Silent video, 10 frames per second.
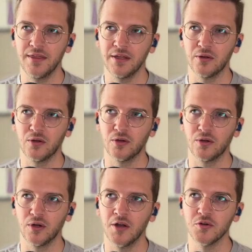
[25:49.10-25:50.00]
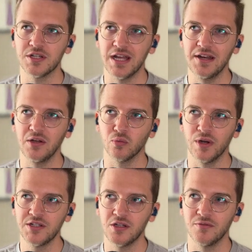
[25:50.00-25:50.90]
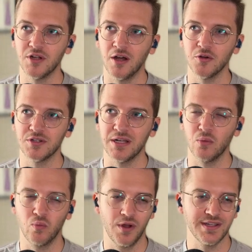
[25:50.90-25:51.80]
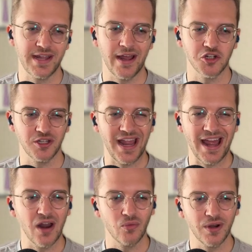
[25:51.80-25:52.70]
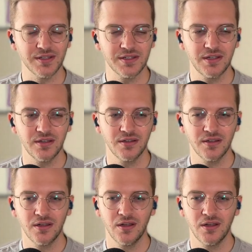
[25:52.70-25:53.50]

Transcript: I think understanding risk, you have to understand what is actually at risk,